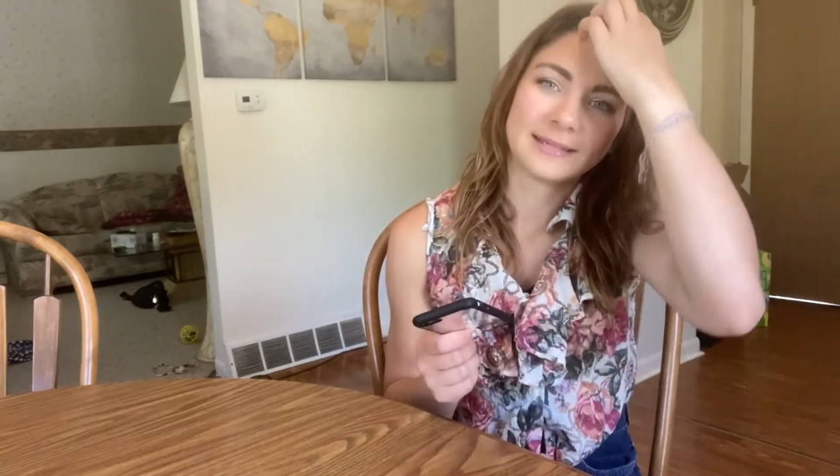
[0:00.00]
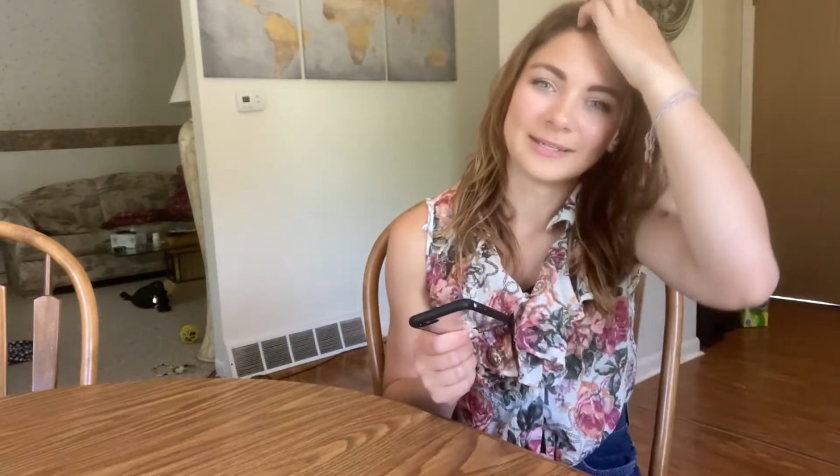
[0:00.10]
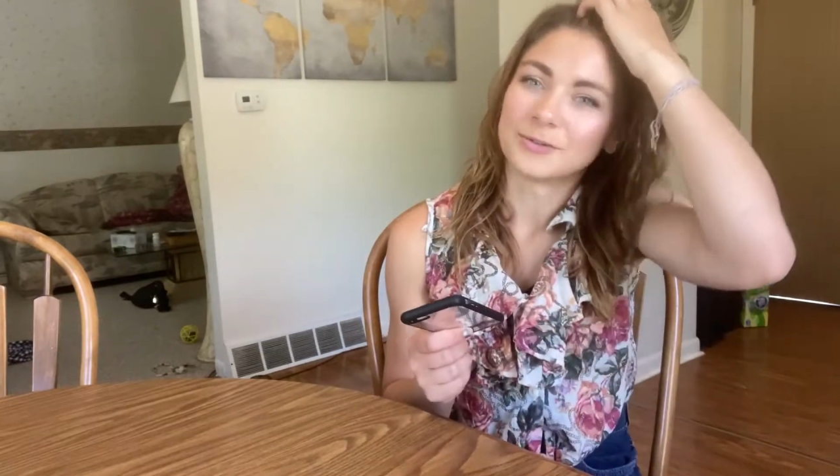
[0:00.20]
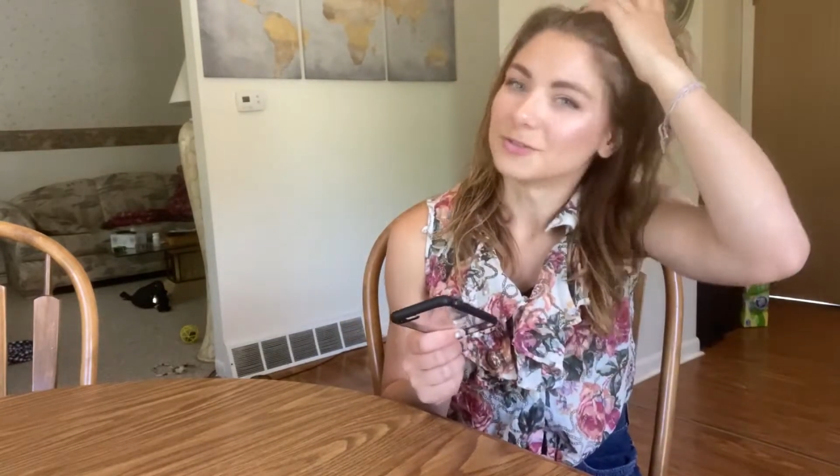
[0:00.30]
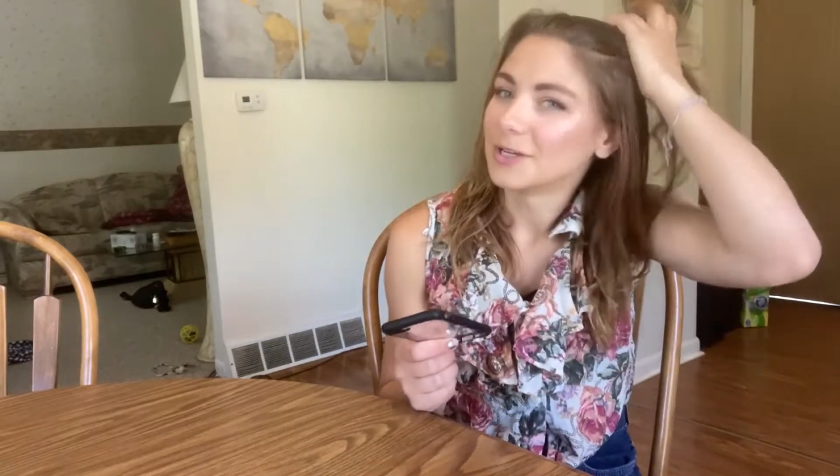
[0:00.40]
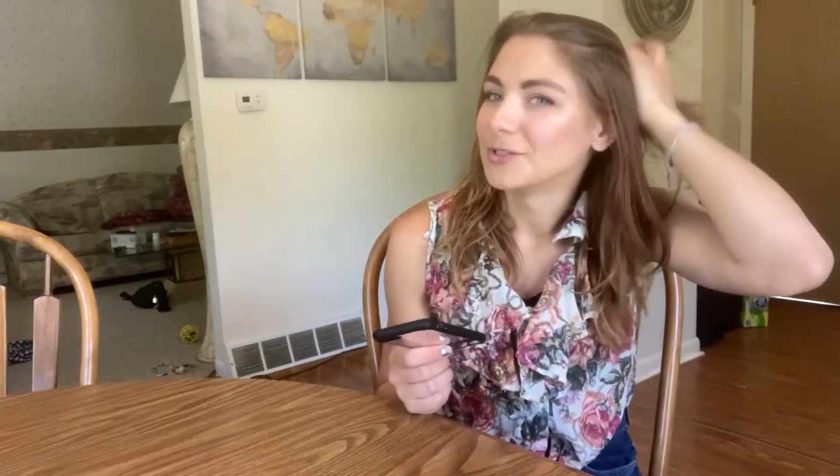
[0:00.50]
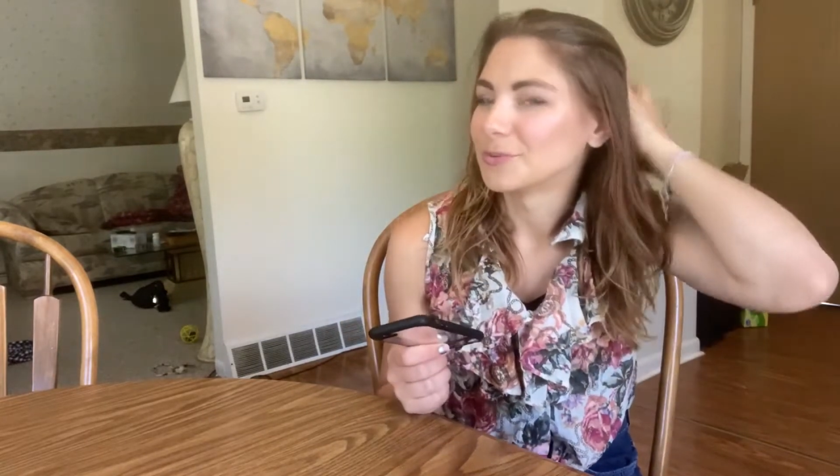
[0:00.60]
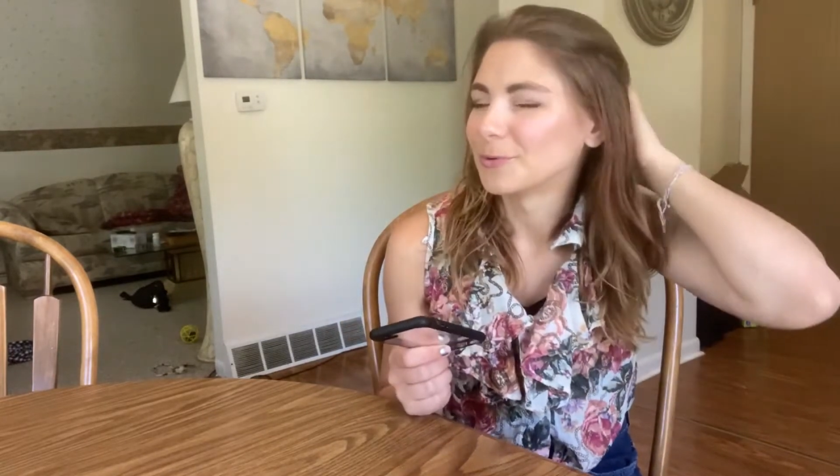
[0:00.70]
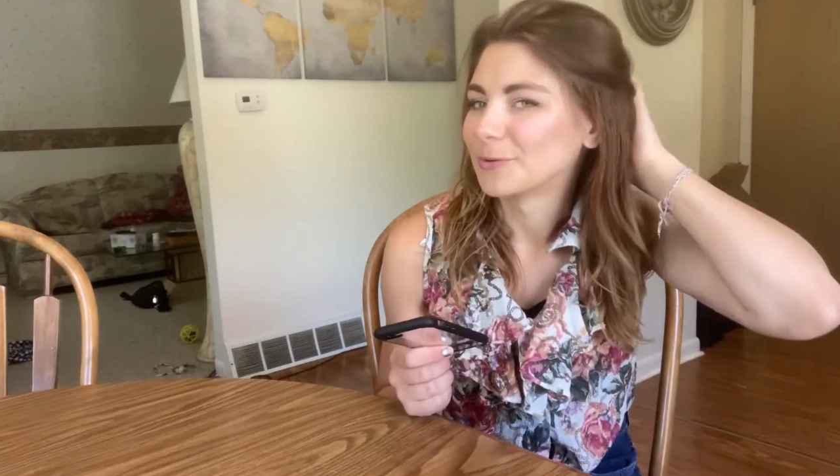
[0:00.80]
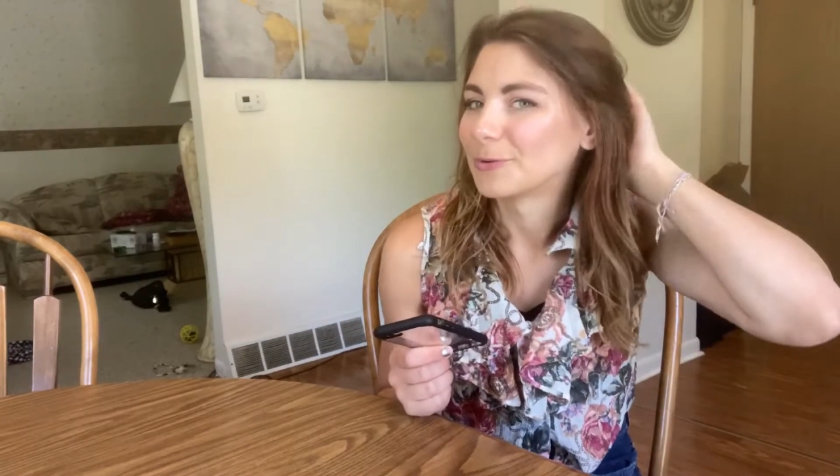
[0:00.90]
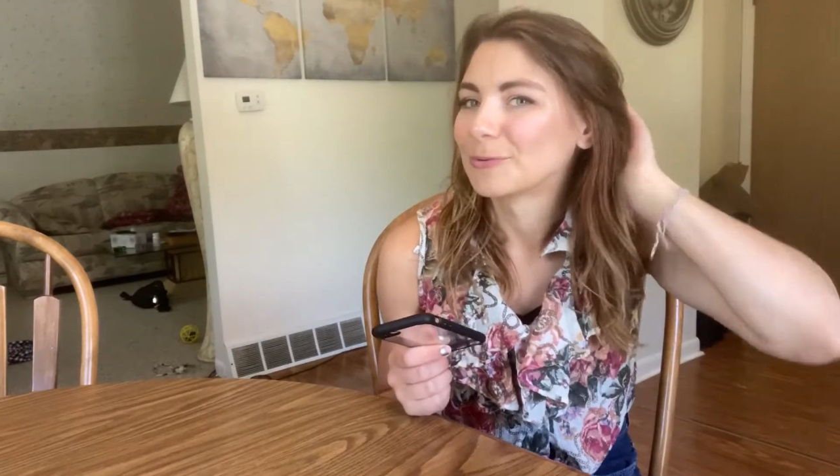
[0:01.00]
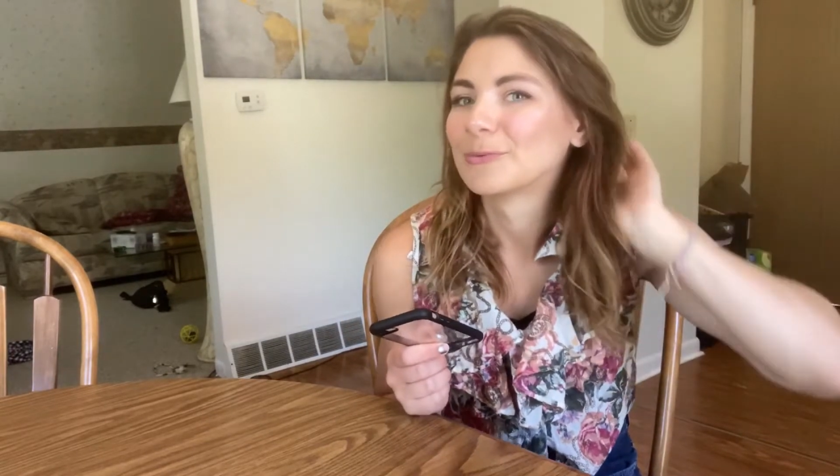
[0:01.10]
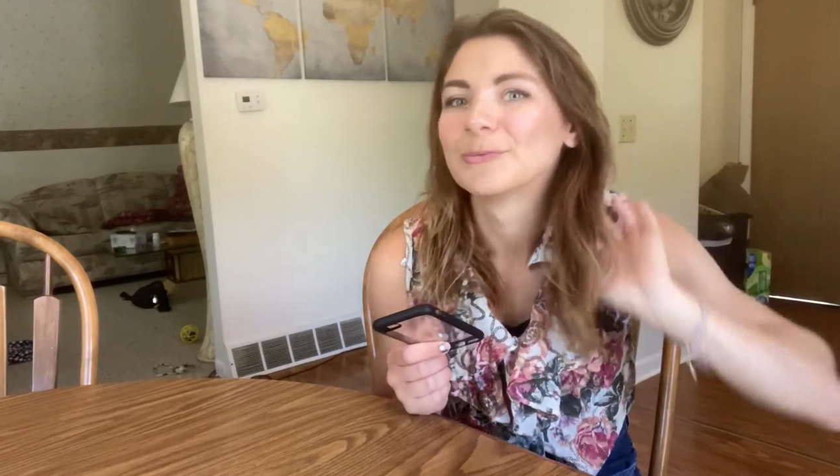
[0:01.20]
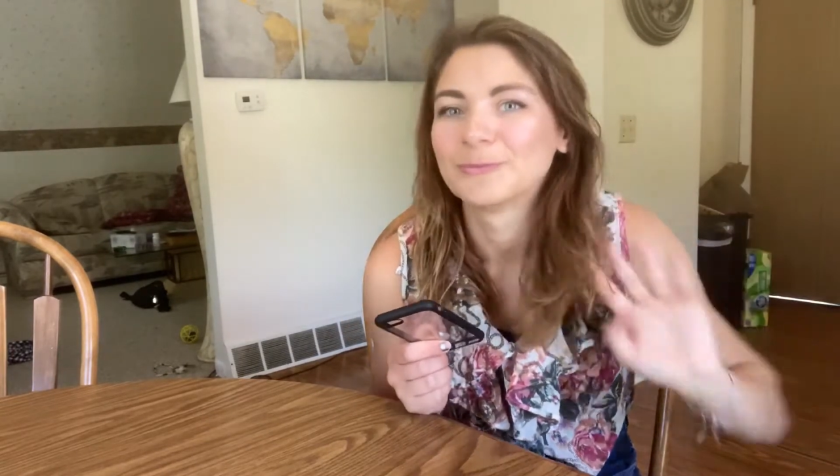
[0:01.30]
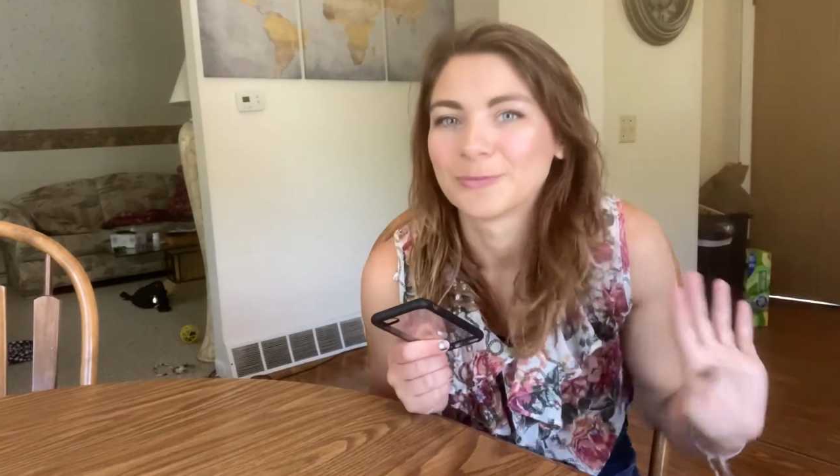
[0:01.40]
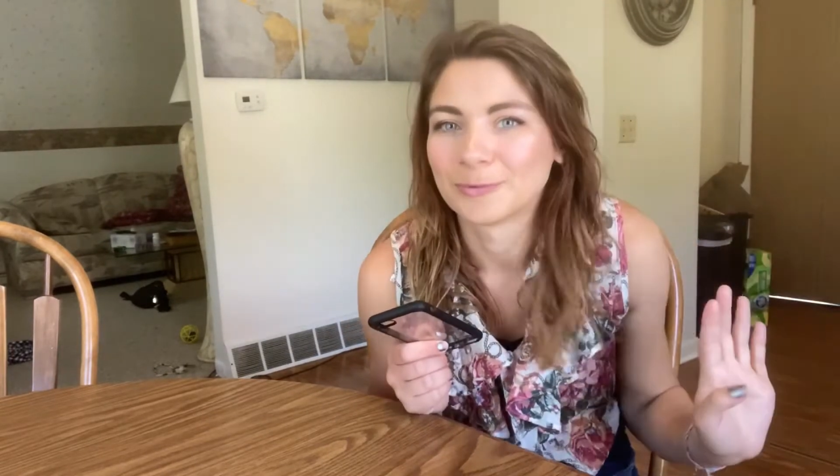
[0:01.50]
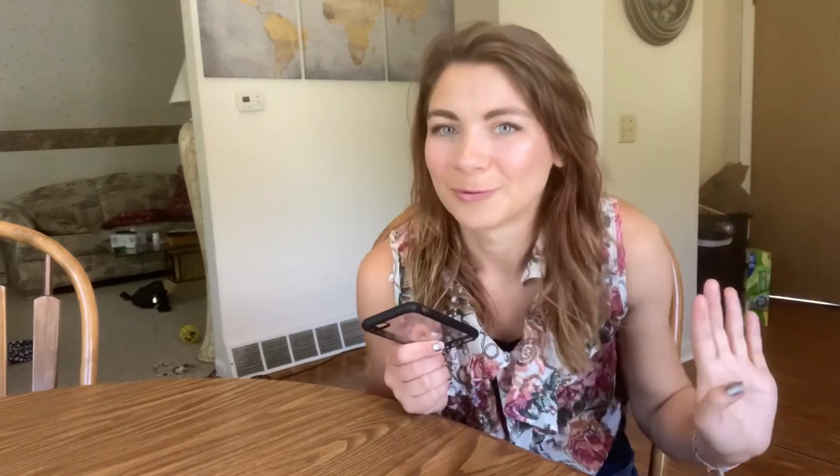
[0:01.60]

interchangeable or removable.